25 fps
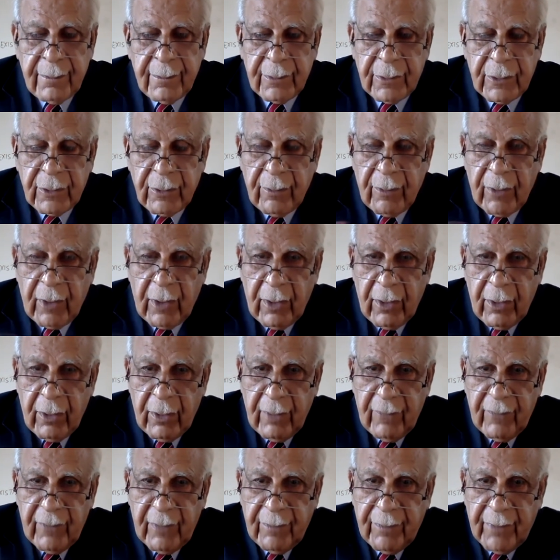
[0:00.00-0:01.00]

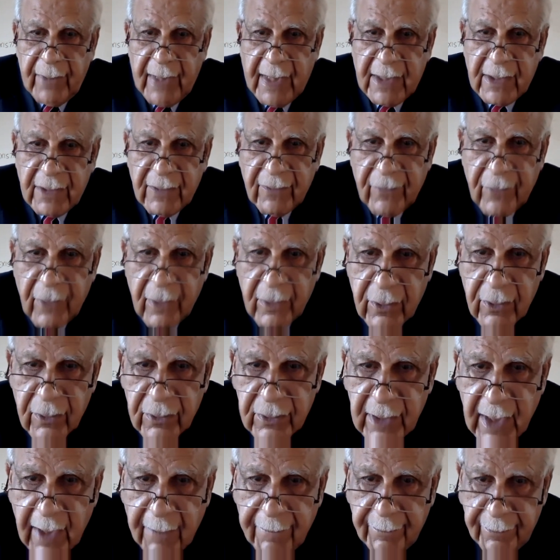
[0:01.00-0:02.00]
Tomorrow, if the price of oil
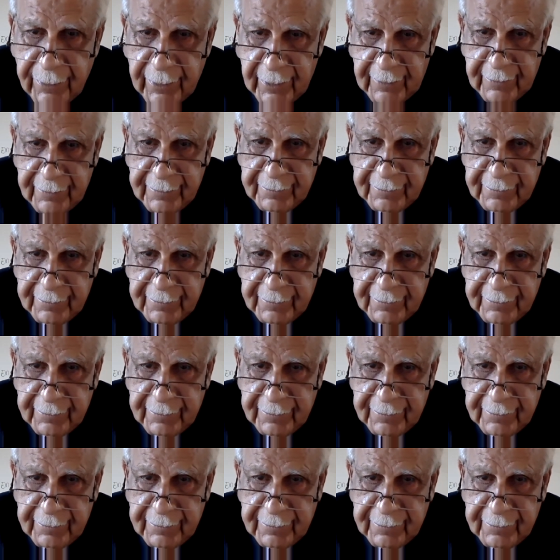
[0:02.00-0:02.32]
goes up,